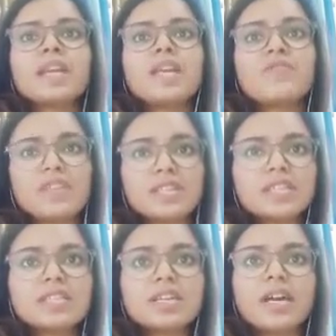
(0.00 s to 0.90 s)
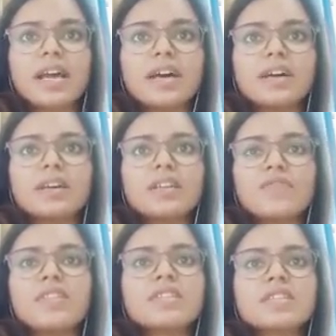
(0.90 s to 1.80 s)
infringes
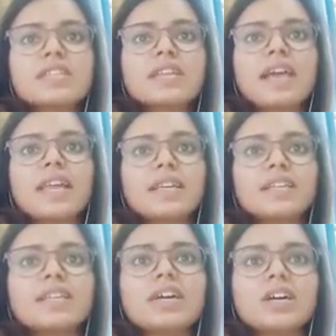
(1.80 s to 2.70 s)
the guarantee